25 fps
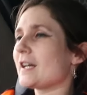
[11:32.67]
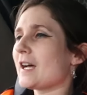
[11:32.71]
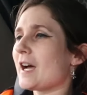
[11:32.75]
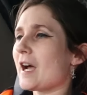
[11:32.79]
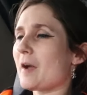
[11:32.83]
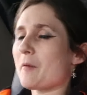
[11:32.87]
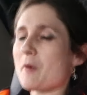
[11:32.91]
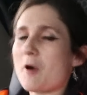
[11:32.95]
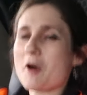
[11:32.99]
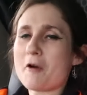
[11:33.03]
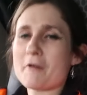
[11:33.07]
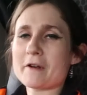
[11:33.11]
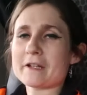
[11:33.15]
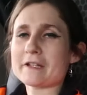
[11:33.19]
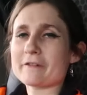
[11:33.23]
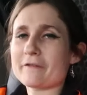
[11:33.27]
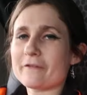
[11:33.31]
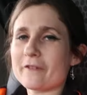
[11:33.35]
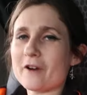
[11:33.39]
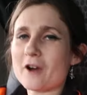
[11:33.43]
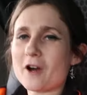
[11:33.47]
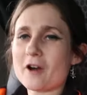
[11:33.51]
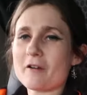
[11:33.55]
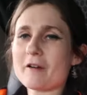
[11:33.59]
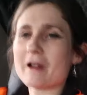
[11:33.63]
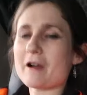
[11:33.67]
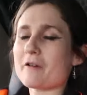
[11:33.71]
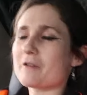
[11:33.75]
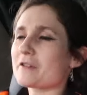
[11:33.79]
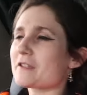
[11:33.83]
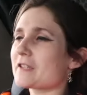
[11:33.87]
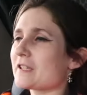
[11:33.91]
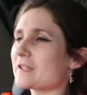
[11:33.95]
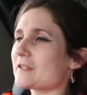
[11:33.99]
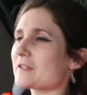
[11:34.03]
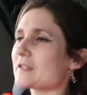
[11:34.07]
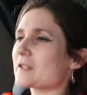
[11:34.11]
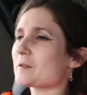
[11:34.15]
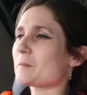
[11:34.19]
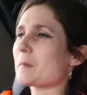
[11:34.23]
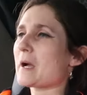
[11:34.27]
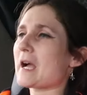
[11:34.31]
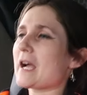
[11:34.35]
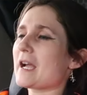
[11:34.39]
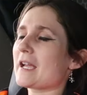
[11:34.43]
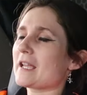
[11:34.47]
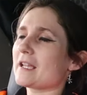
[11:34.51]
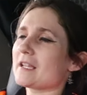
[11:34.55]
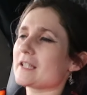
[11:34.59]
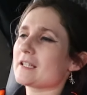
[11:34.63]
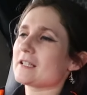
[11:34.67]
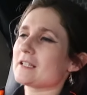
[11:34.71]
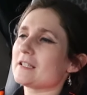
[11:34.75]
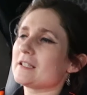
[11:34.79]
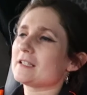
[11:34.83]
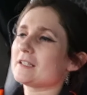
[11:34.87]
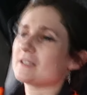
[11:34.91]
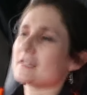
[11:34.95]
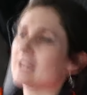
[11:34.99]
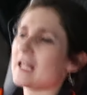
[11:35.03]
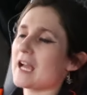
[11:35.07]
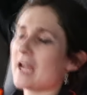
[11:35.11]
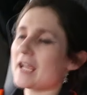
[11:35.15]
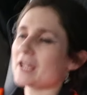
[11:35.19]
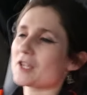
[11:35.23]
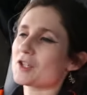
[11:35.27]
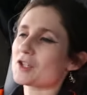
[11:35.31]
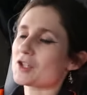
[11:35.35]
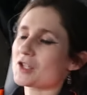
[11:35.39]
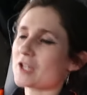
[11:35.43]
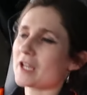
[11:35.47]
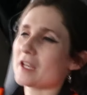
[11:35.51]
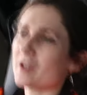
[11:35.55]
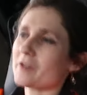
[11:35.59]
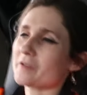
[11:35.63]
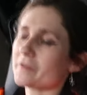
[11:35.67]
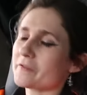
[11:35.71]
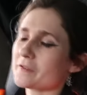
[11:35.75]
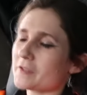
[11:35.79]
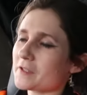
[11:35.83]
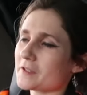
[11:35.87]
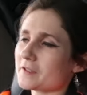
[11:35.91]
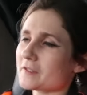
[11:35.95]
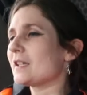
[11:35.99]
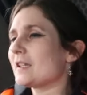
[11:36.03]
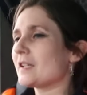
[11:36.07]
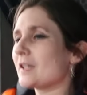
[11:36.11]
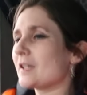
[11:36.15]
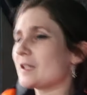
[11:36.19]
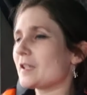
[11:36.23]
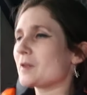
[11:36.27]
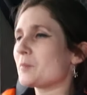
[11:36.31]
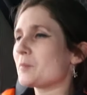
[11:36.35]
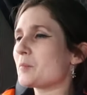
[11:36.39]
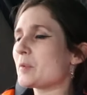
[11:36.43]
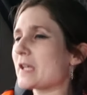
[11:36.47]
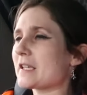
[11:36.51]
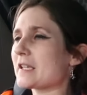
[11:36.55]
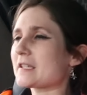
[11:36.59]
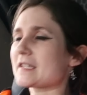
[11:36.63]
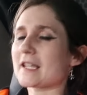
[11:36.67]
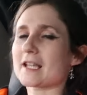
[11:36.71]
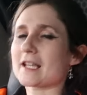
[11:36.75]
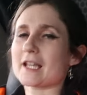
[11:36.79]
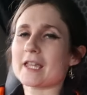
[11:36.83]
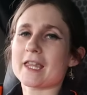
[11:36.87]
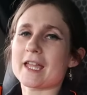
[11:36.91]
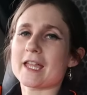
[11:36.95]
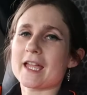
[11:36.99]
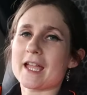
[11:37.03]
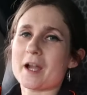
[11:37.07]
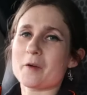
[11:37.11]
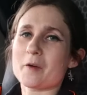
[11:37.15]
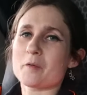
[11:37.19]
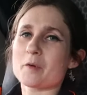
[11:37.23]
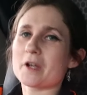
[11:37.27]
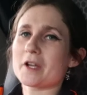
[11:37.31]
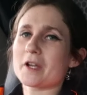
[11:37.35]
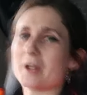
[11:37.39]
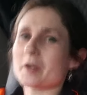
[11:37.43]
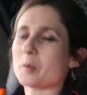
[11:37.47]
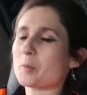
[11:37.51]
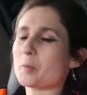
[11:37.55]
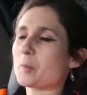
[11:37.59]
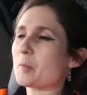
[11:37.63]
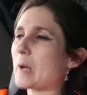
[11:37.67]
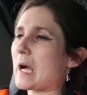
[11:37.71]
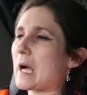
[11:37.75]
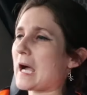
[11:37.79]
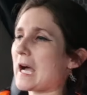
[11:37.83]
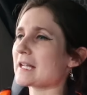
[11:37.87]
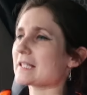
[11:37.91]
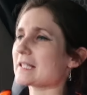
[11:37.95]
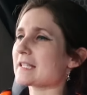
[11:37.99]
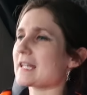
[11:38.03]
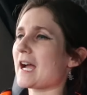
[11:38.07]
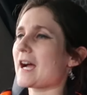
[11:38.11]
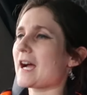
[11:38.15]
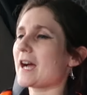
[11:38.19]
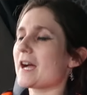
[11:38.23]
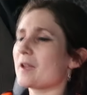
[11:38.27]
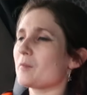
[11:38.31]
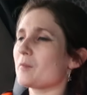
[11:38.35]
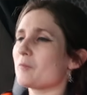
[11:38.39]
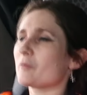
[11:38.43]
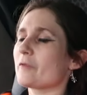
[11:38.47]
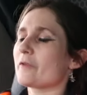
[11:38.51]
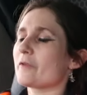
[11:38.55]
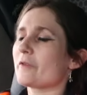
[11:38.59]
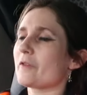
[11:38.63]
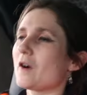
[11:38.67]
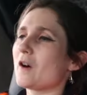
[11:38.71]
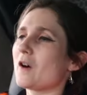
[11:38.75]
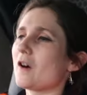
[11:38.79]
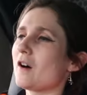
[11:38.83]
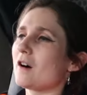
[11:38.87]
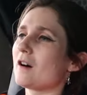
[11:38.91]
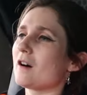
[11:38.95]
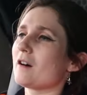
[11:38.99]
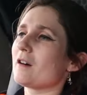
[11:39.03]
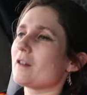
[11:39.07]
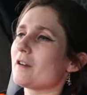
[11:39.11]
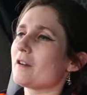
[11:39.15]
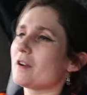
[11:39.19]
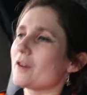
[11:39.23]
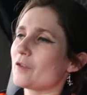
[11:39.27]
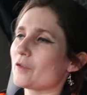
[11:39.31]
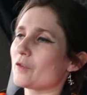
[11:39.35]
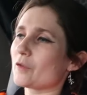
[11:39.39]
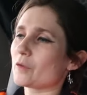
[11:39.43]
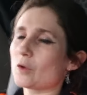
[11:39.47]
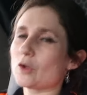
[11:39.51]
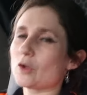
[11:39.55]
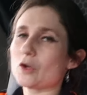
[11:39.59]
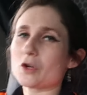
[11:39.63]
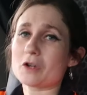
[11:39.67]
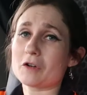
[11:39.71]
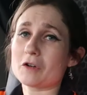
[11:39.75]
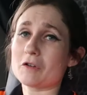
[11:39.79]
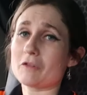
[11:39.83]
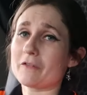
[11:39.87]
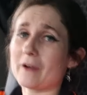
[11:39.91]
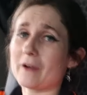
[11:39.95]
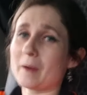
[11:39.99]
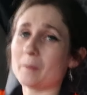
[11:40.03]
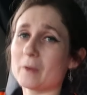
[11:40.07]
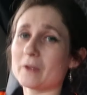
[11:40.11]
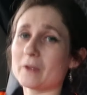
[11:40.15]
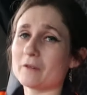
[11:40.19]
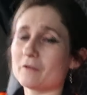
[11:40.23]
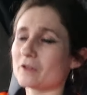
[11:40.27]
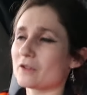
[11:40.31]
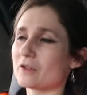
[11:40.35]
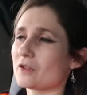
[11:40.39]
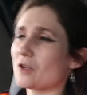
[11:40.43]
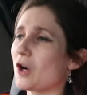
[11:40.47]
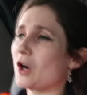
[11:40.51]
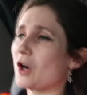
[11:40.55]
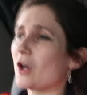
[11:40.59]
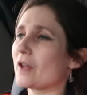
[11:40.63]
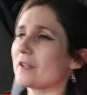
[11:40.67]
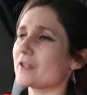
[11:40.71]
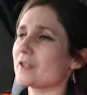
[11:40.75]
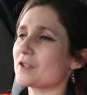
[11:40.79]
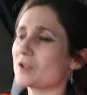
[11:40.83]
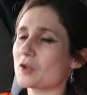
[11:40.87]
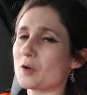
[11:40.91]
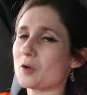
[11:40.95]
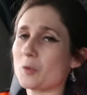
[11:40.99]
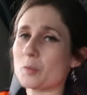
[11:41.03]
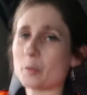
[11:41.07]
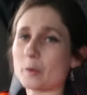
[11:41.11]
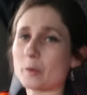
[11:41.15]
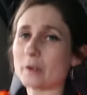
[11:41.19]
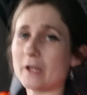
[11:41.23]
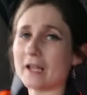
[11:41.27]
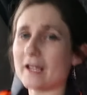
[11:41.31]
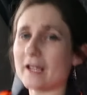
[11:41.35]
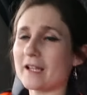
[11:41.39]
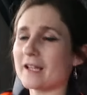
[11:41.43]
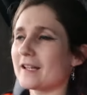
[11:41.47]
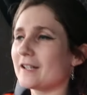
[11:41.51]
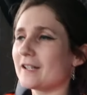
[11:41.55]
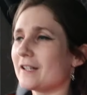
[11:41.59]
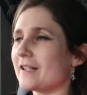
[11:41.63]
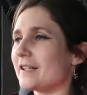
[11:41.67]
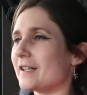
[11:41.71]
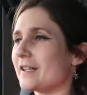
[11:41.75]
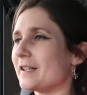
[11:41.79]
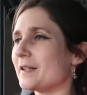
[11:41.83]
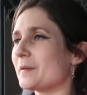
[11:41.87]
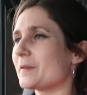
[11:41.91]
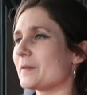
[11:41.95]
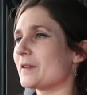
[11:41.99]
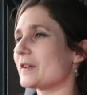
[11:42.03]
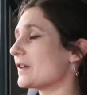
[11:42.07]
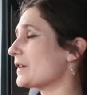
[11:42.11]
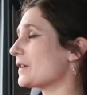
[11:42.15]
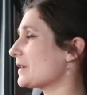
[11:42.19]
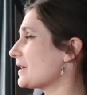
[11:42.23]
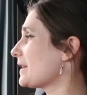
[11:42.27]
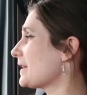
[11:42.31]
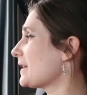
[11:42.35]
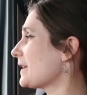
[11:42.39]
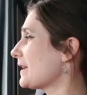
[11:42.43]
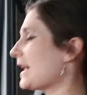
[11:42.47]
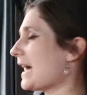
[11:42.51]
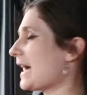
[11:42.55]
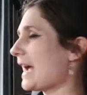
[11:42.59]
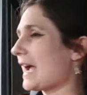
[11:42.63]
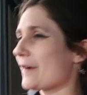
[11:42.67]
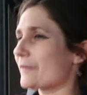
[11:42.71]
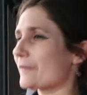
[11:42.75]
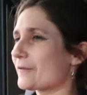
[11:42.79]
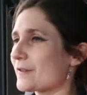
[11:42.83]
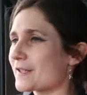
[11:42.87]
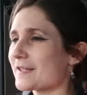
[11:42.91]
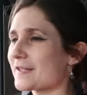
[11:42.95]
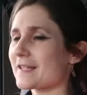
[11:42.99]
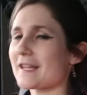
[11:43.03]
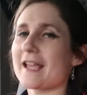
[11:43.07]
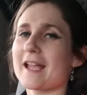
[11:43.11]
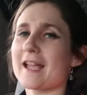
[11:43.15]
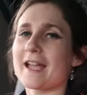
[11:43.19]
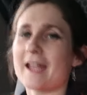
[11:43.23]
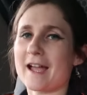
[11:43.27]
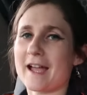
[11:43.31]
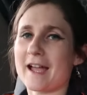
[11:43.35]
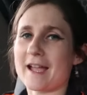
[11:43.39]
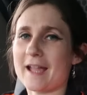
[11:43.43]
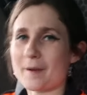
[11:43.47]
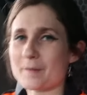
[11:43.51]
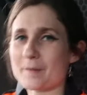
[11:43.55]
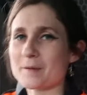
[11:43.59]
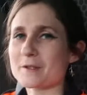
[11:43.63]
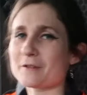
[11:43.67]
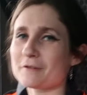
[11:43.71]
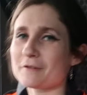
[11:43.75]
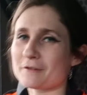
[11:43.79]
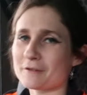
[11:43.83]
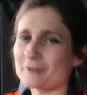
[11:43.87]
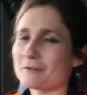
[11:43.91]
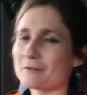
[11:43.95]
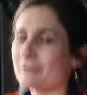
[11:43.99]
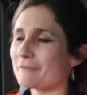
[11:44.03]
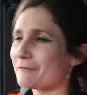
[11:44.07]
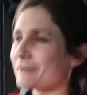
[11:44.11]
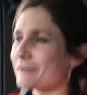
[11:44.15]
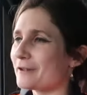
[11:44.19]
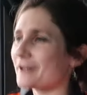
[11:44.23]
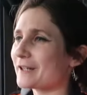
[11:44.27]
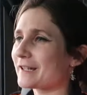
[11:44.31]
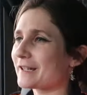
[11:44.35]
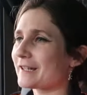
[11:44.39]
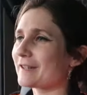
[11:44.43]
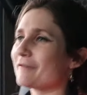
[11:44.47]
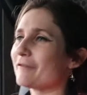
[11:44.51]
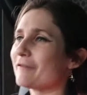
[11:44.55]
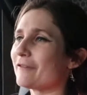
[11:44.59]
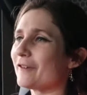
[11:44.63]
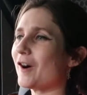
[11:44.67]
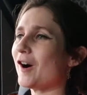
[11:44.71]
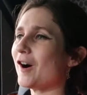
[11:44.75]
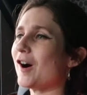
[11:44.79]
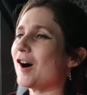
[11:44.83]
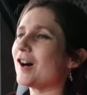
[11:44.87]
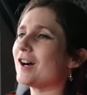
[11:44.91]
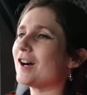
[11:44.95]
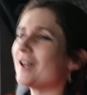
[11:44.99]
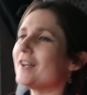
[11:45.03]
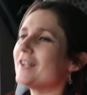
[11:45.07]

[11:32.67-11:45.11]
I'm already 4 hours into my night shift. Basically, I work part-time for a local family-run haulage company that I have to say I absolutely love working for.